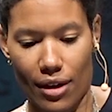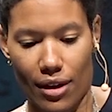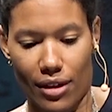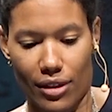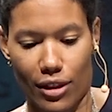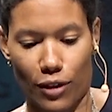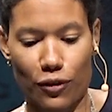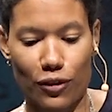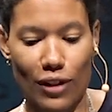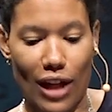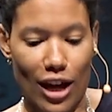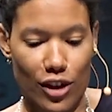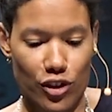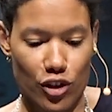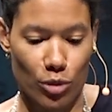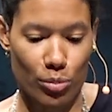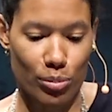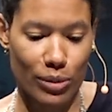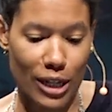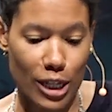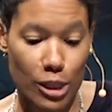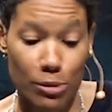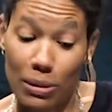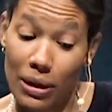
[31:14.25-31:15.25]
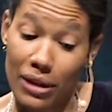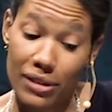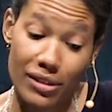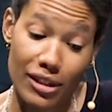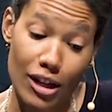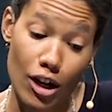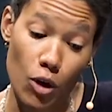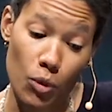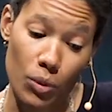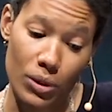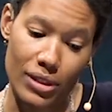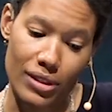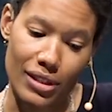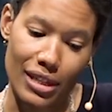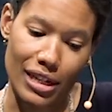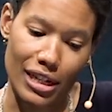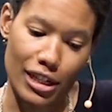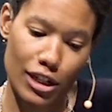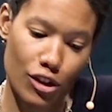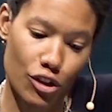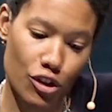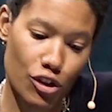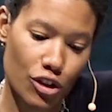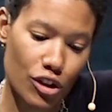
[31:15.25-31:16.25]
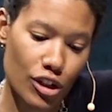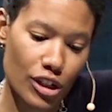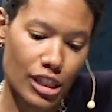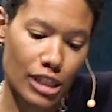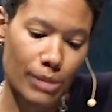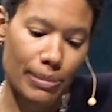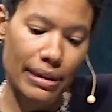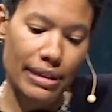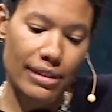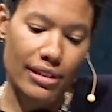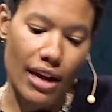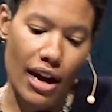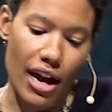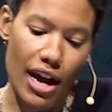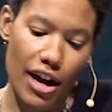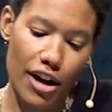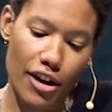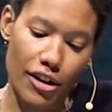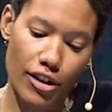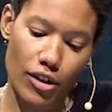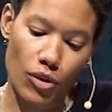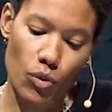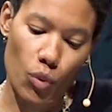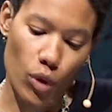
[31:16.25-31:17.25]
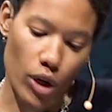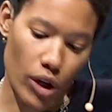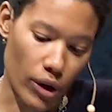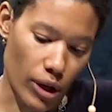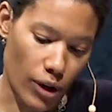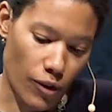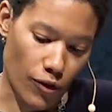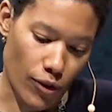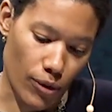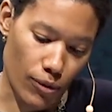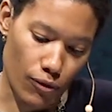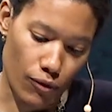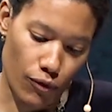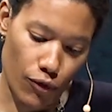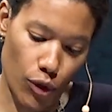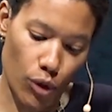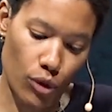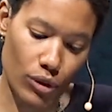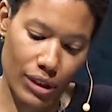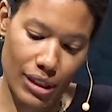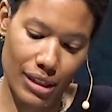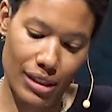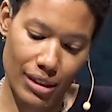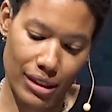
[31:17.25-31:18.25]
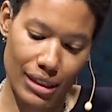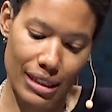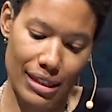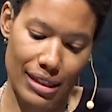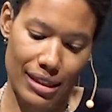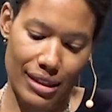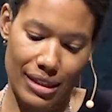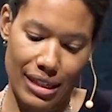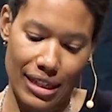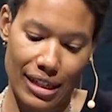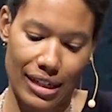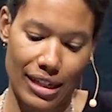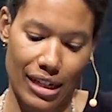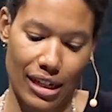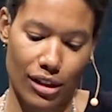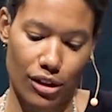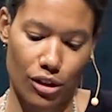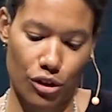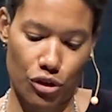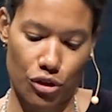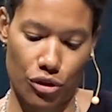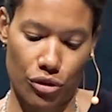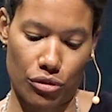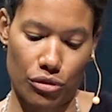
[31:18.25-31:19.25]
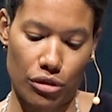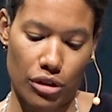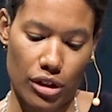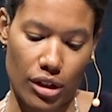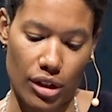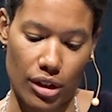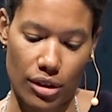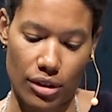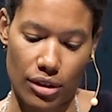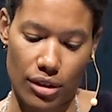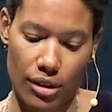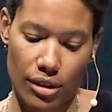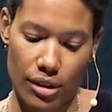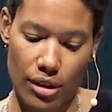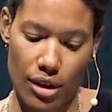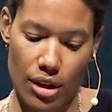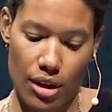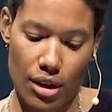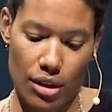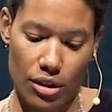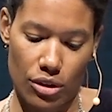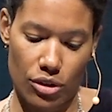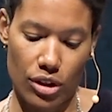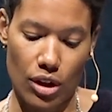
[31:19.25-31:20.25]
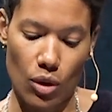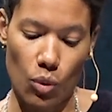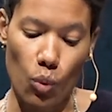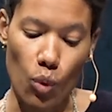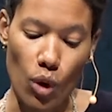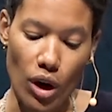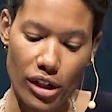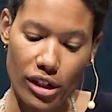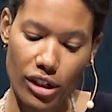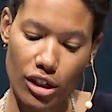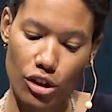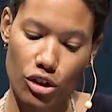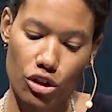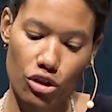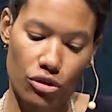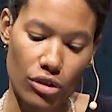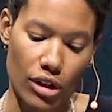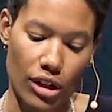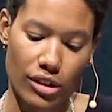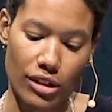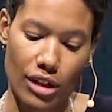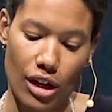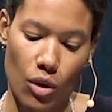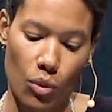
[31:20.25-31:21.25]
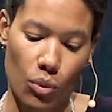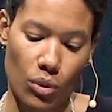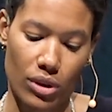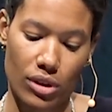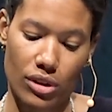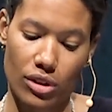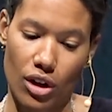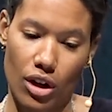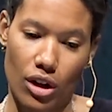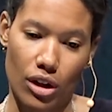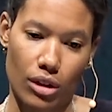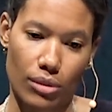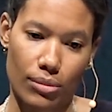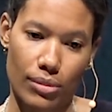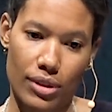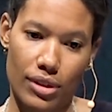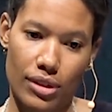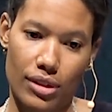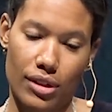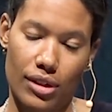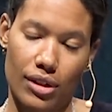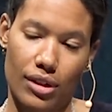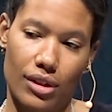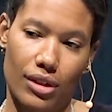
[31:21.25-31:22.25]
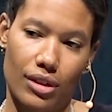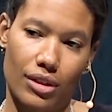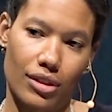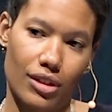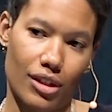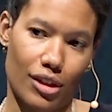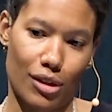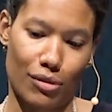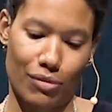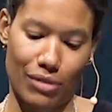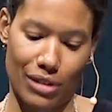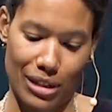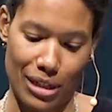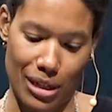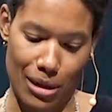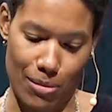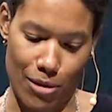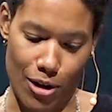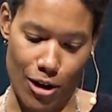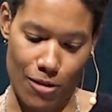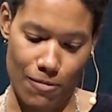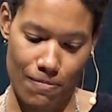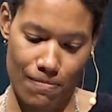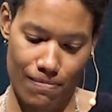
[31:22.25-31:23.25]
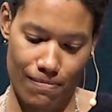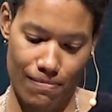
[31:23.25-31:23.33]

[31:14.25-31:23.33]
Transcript: The philosopher Blaise Pascal once said, "It is good to be tired and weary from fruitlessly seeking the true good, so that one can stretch out one's arms to the Redeemer."